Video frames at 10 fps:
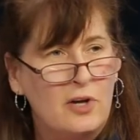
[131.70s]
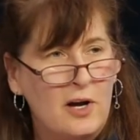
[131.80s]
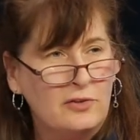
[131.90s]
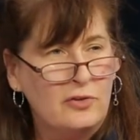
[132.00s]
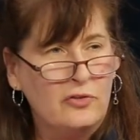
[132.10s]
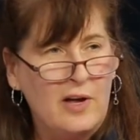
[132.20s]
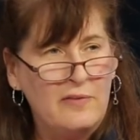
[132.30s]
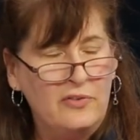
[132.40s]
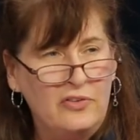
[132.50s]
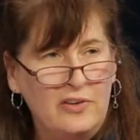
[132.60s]
Doctors'
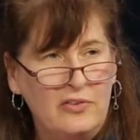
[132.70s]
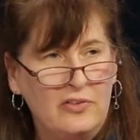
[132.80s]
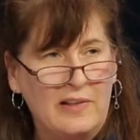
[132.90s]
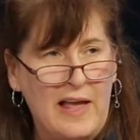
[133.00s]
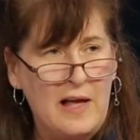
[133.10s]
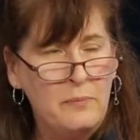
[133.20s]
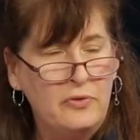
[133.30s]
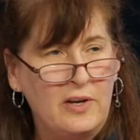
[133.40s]
offices, labs,